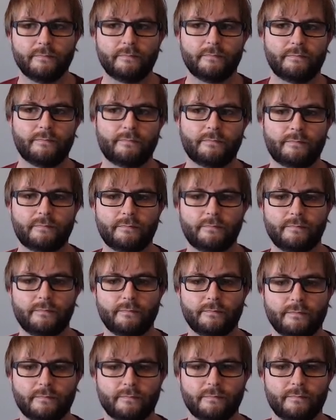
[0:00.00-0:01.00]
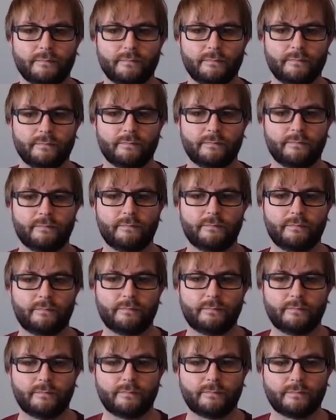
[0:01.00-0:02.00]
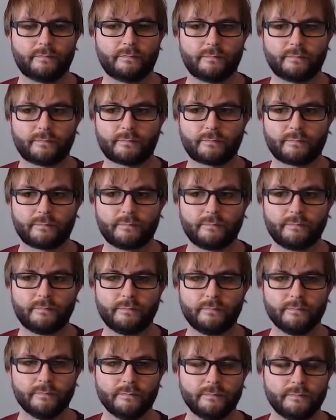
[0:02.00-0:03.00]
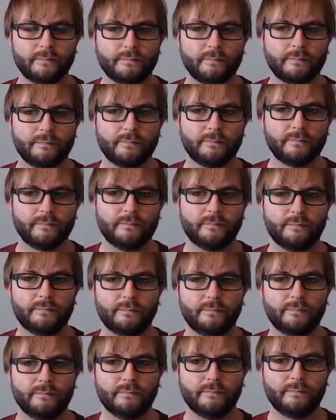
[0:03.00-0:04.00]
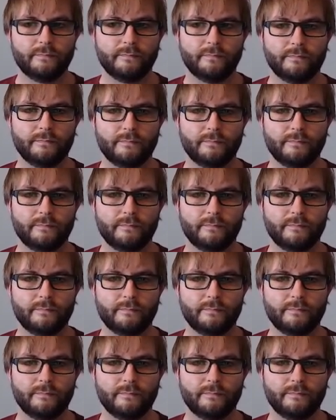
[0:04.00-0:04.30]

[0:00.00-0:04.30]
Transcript: (silent)